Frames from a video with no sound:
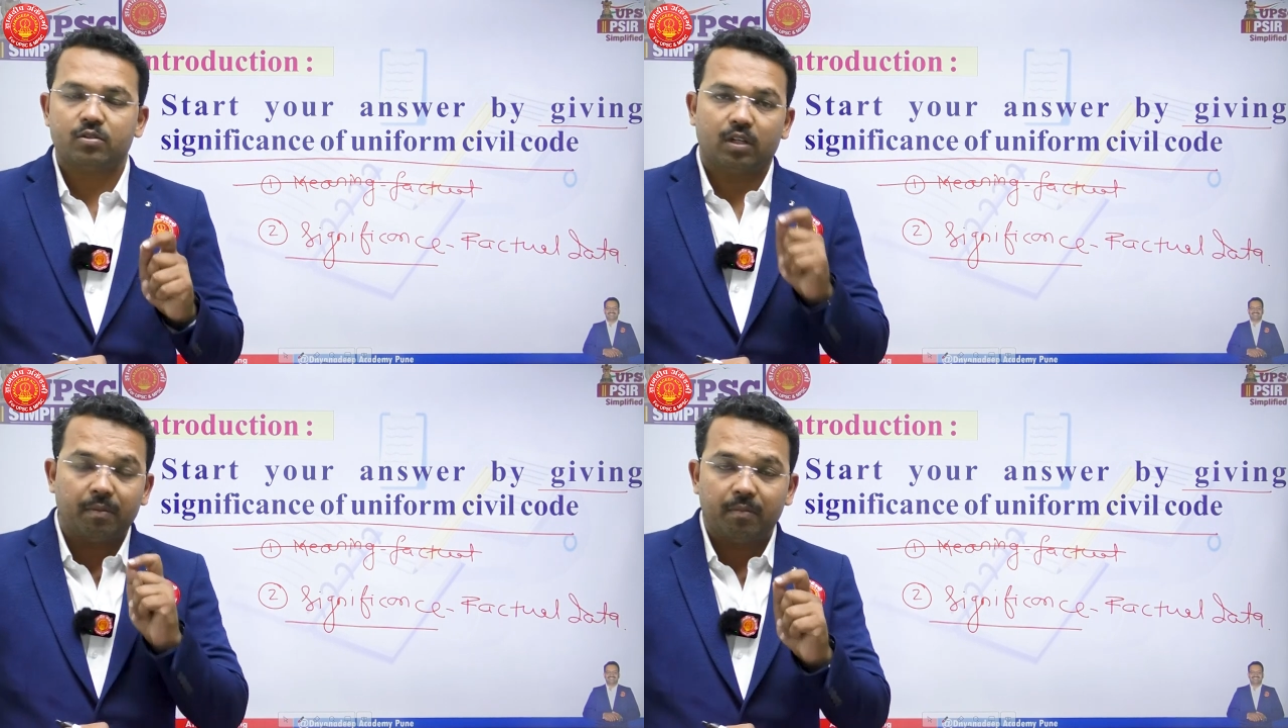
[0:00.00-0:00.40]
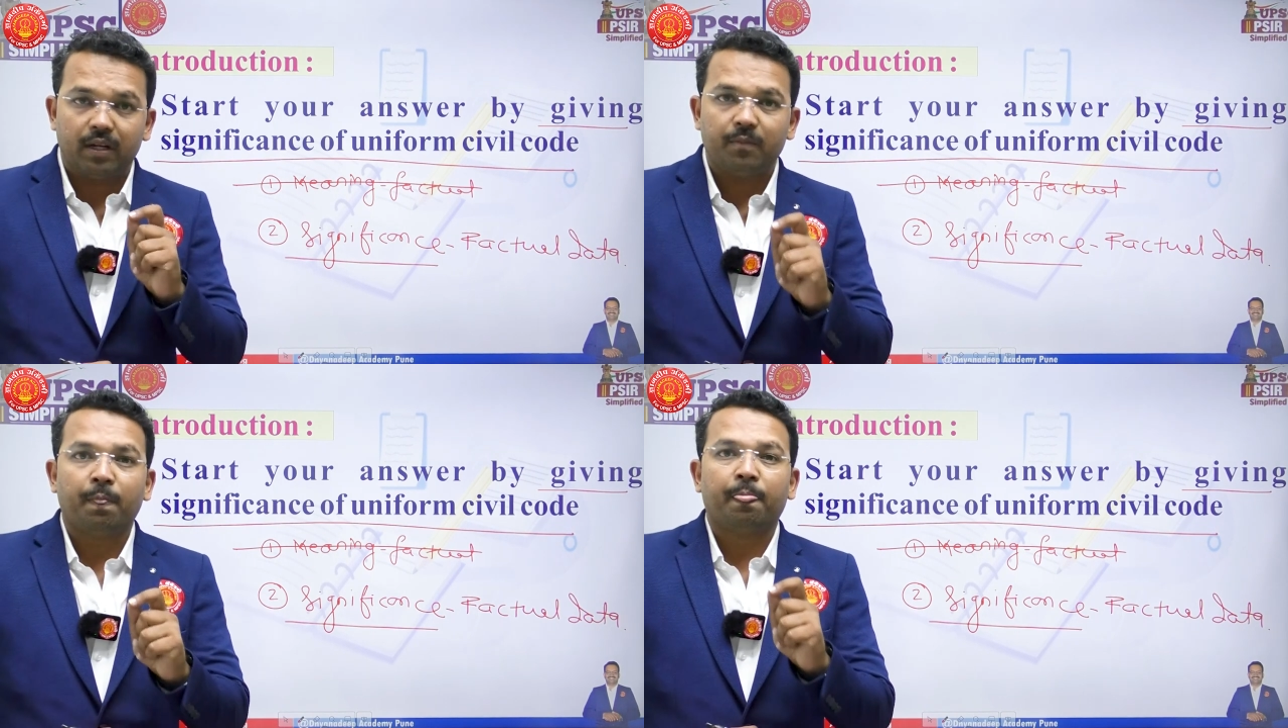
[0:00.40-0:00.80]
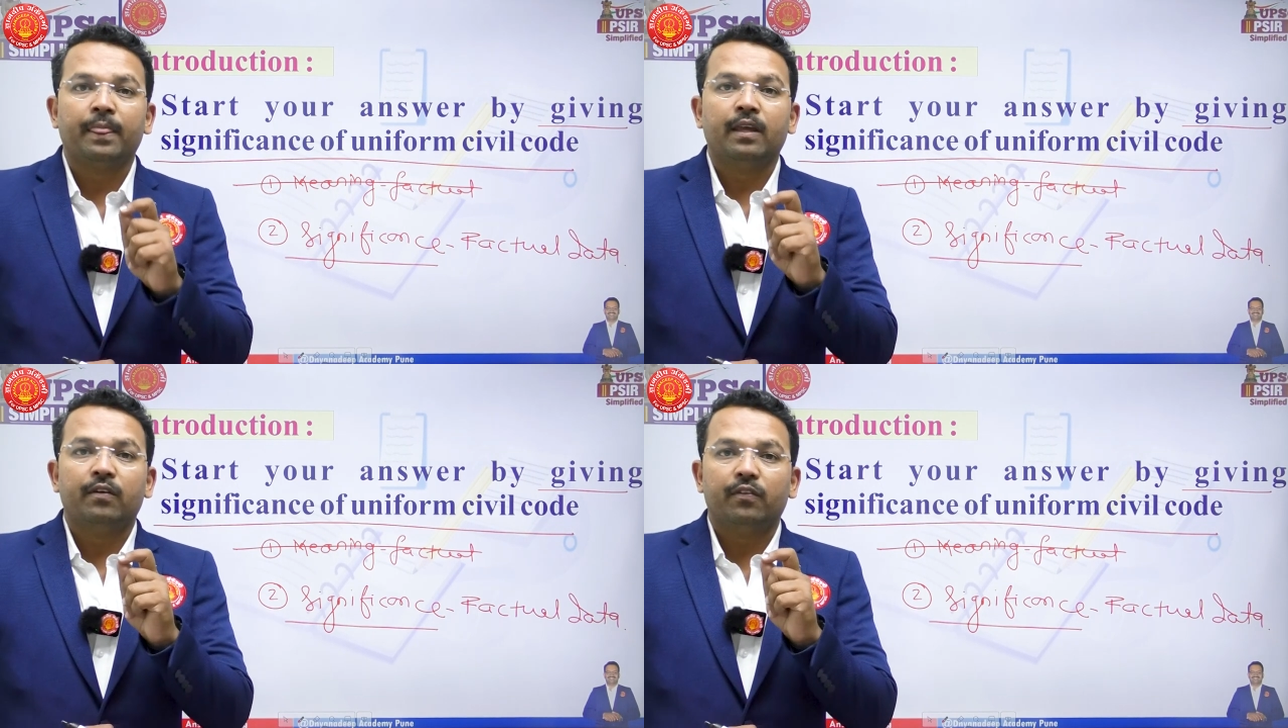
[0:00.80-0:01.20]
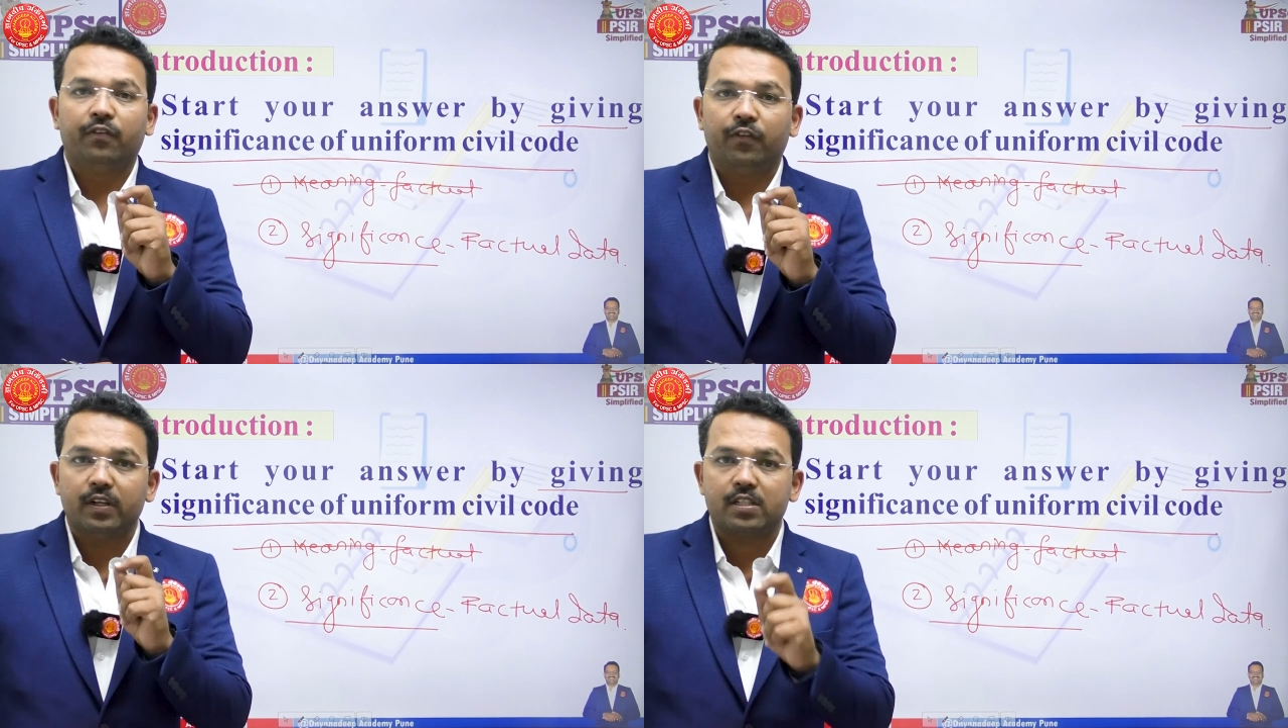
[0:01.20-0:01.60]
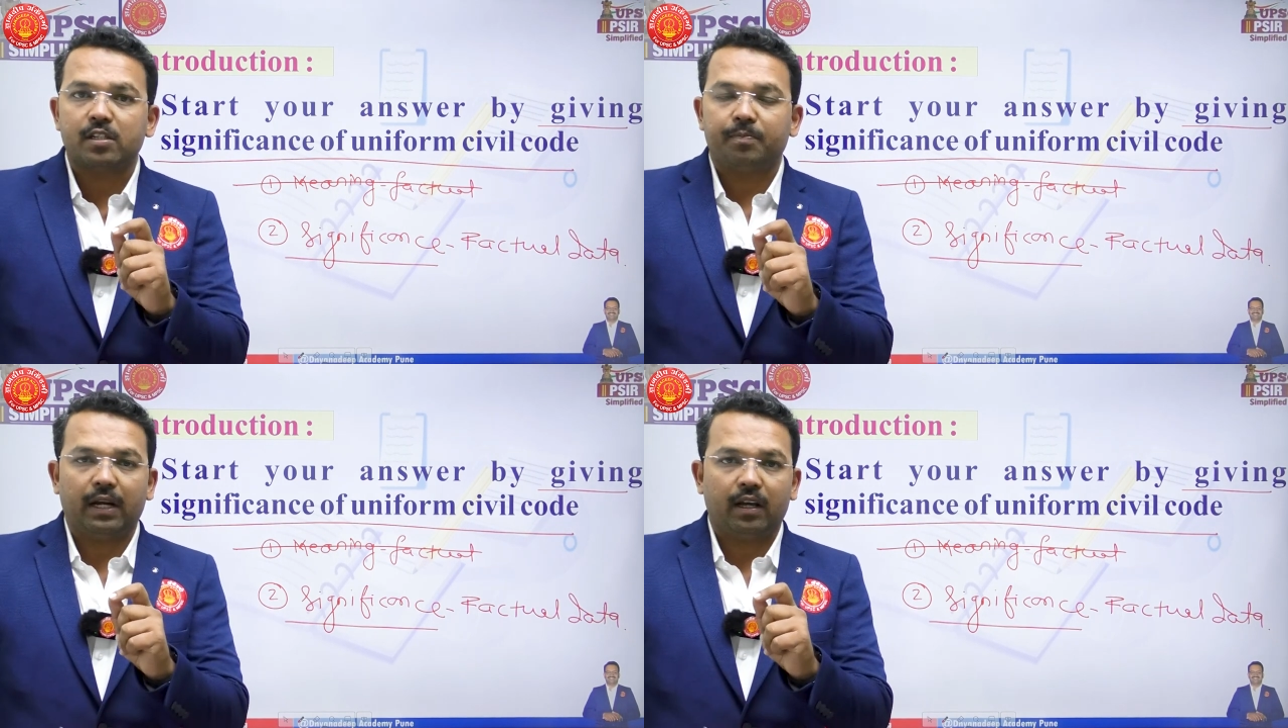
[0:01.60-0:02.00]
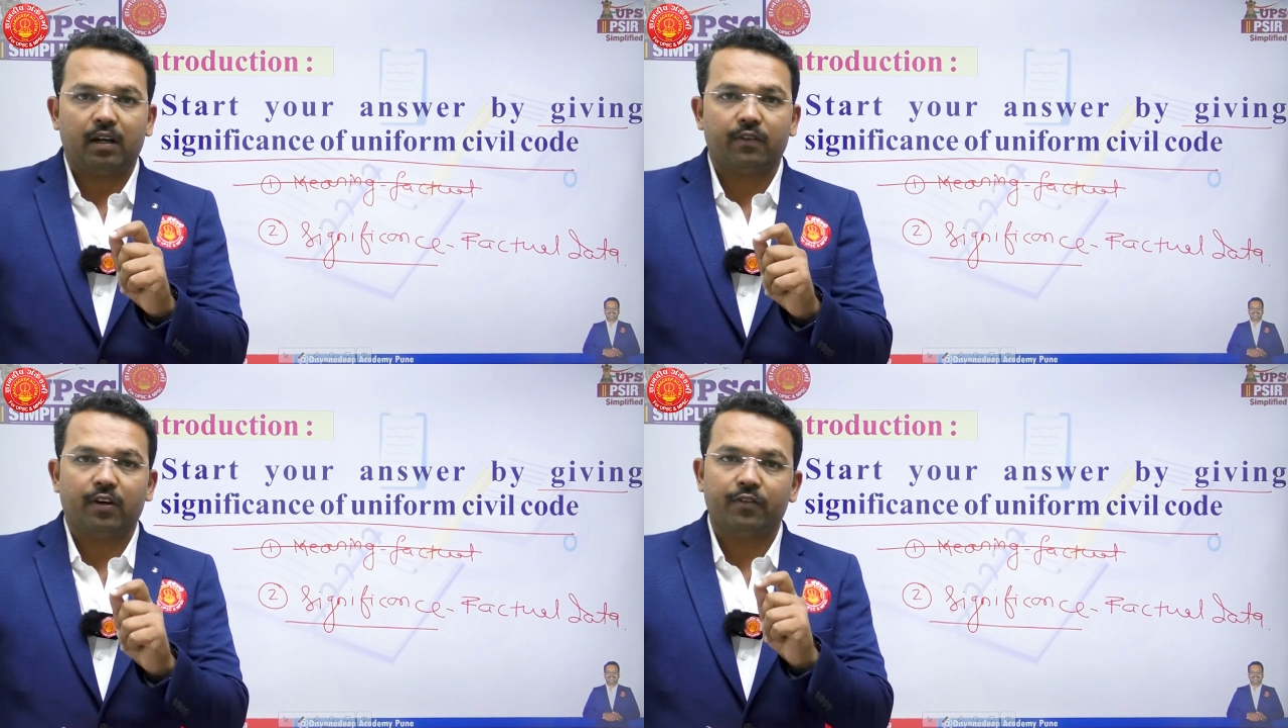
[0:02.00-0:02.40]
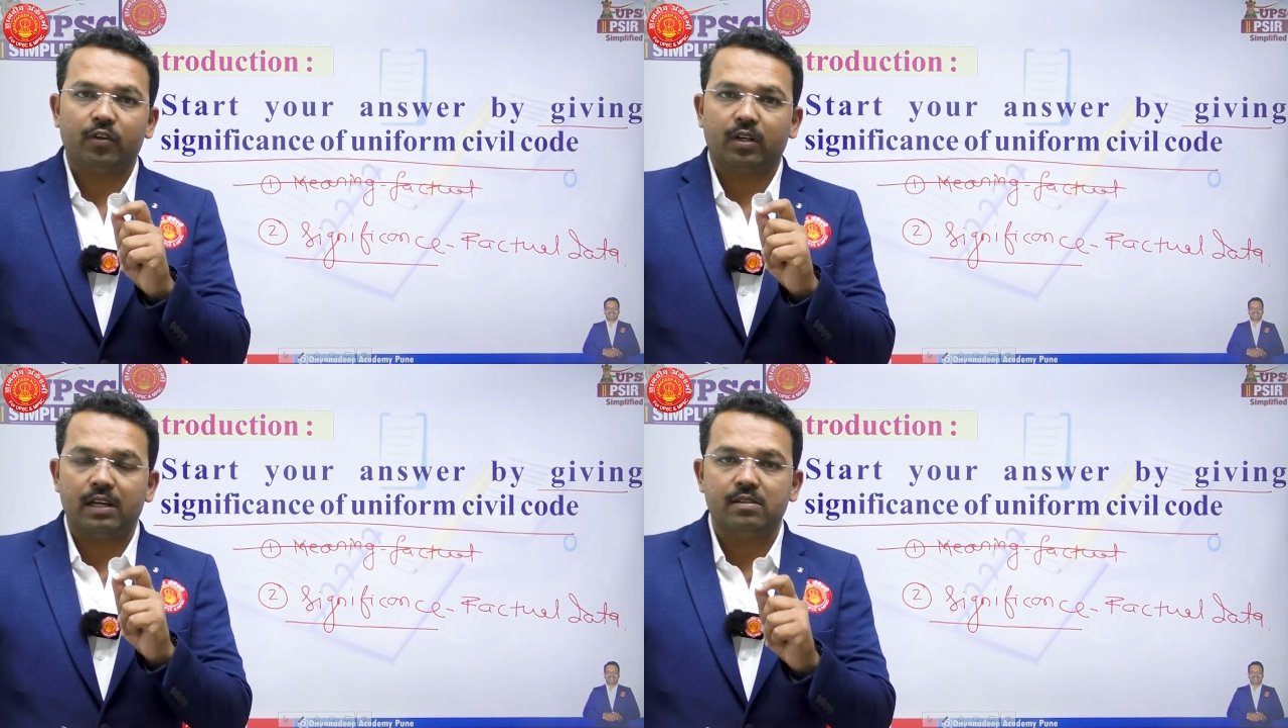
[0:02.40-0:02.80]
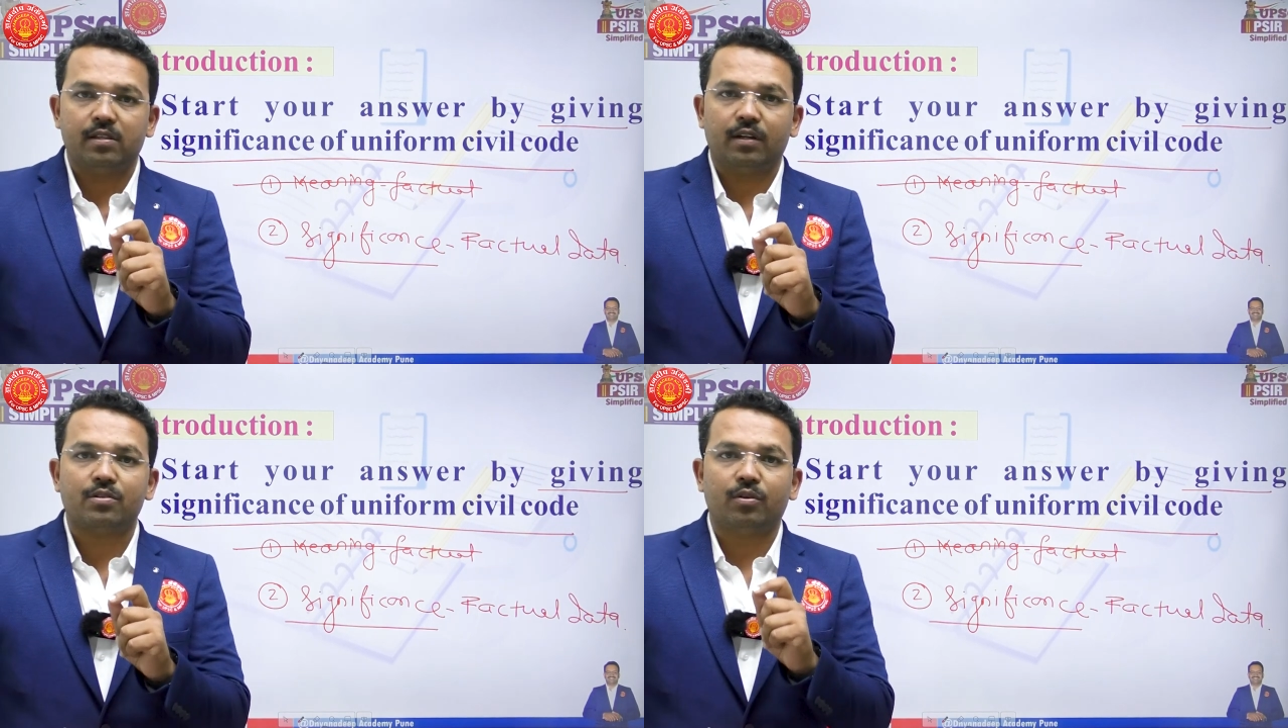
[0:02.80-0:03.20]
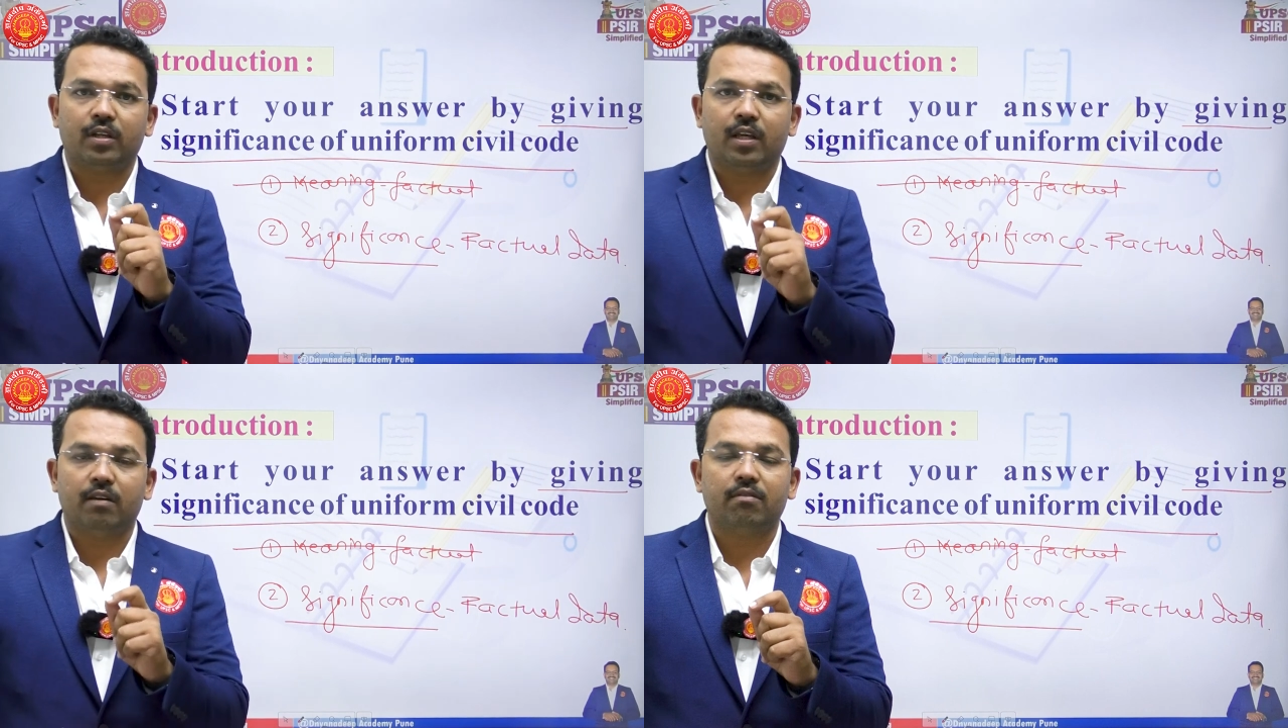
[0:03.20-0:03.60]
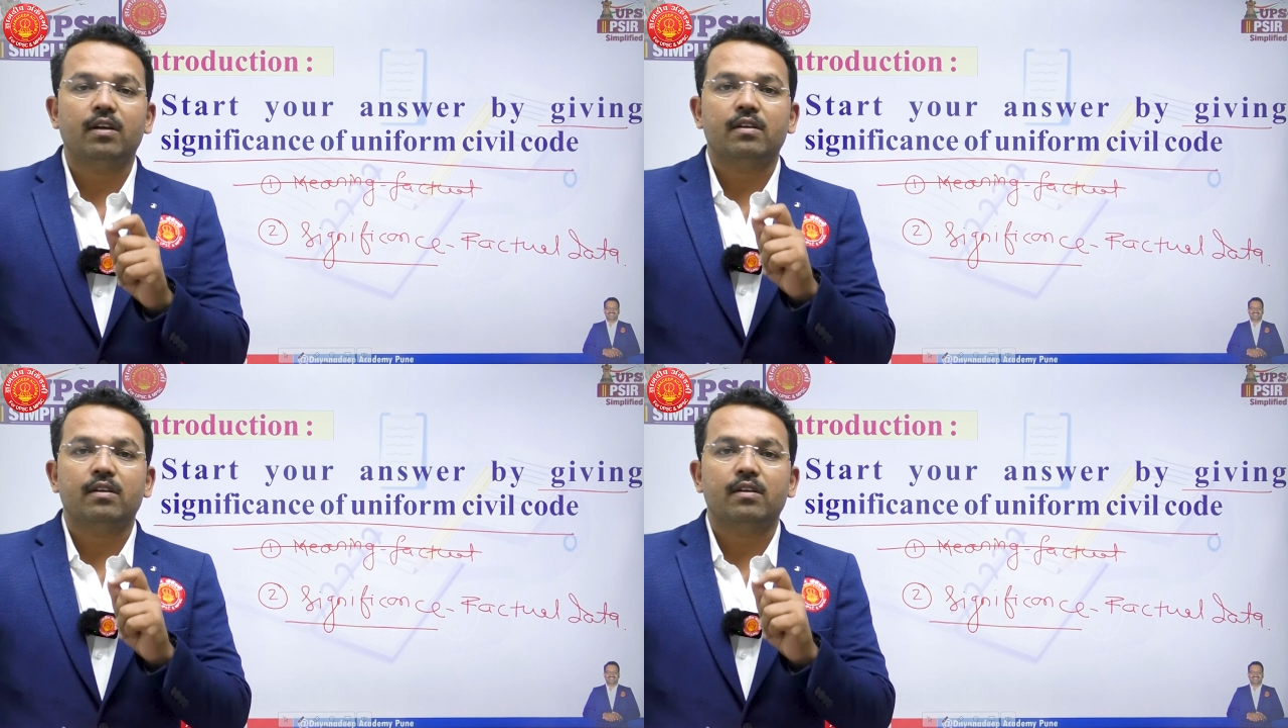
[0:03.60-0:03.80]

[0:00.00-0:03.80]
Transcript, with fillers: So remember, first paragraph of your answer should give